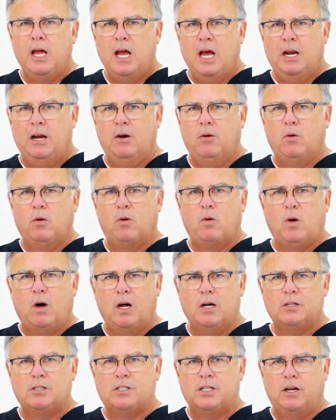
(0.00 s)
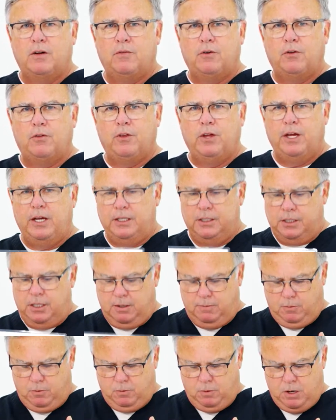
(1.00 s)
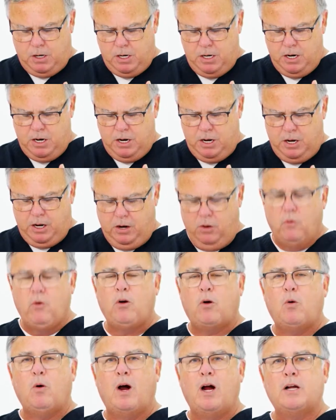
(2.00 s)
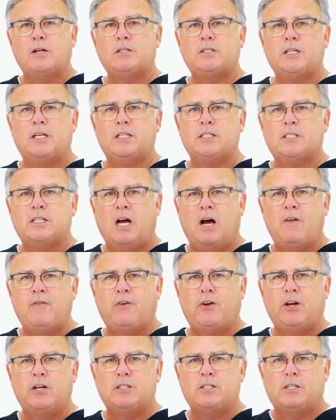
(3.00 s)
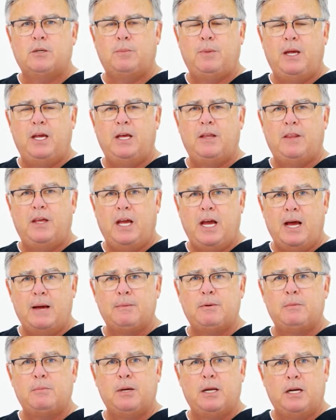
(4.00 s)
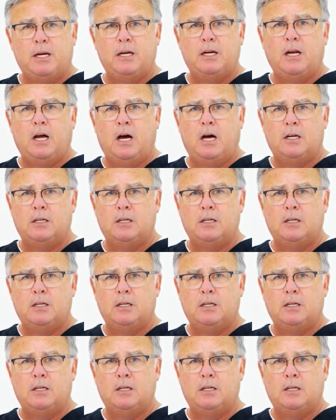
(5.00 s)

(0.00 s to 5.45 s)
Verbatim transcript: And it requires several things. Number one, it requires the esophagus to be in the abdomen and